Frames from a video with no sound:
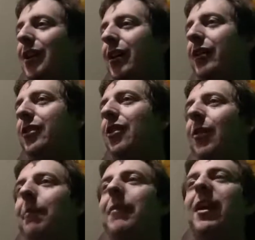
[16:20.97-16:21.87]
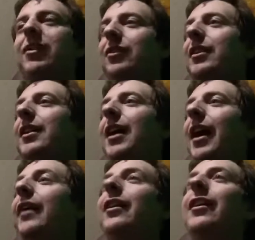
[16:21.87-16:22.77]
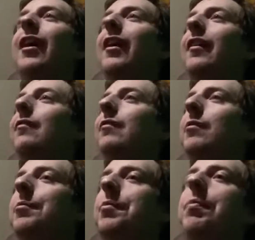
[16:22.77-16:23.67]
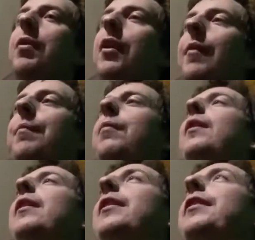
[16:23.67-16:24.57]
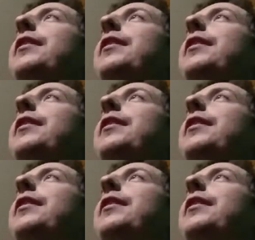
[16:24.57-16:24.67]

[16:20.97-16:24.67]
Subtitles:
until mentally I could not put up with